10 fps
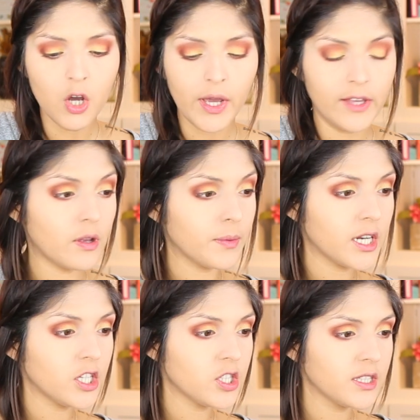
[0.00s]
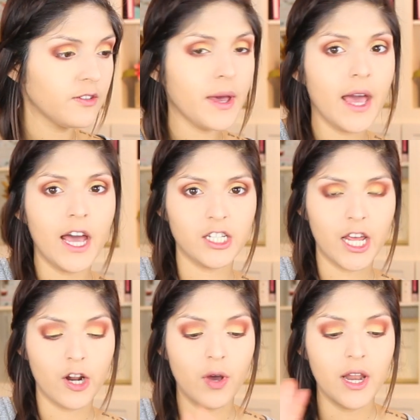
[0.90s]
Okay, so I'm gonna just leave my
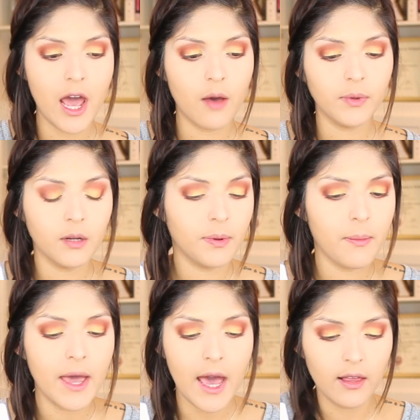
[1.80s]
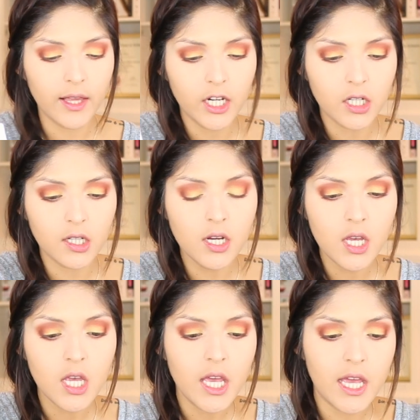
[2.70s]
eyeshadow, and now I'm gonna apply my eyeliner,
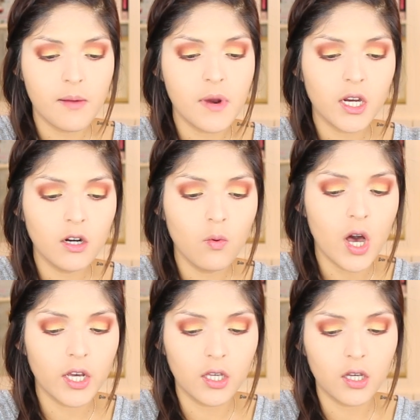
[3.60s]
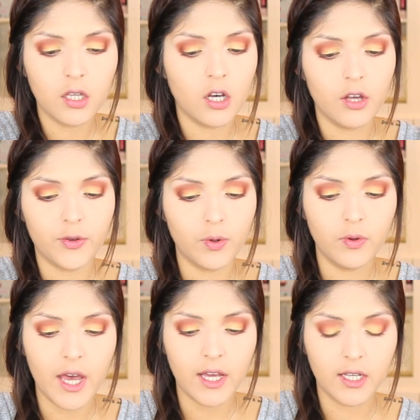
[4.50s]
and I'm not gonna walk y'all through
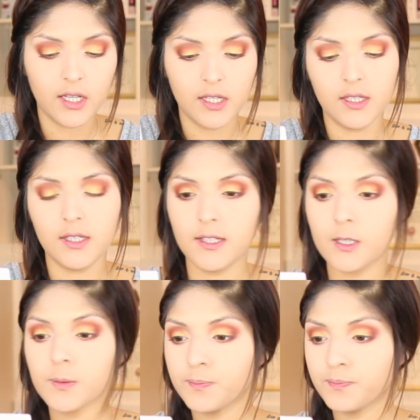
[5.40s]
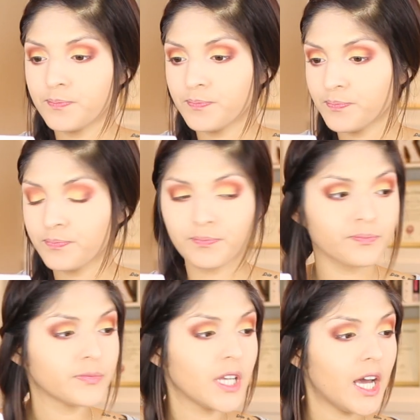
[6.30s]
that because
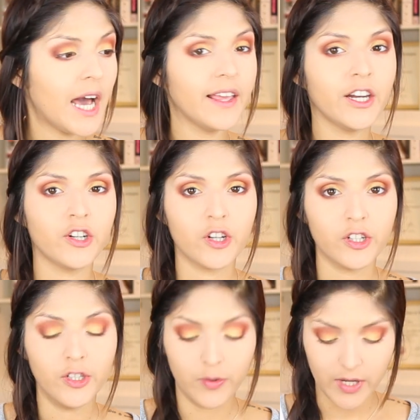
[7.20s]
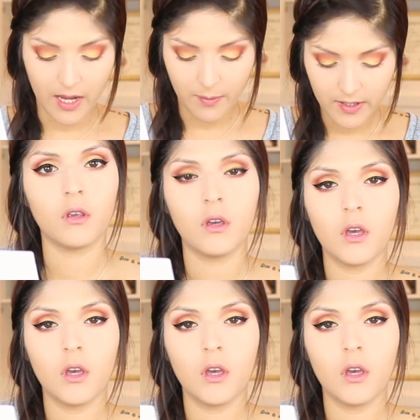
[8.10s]
eyeliner's hard to do on camera.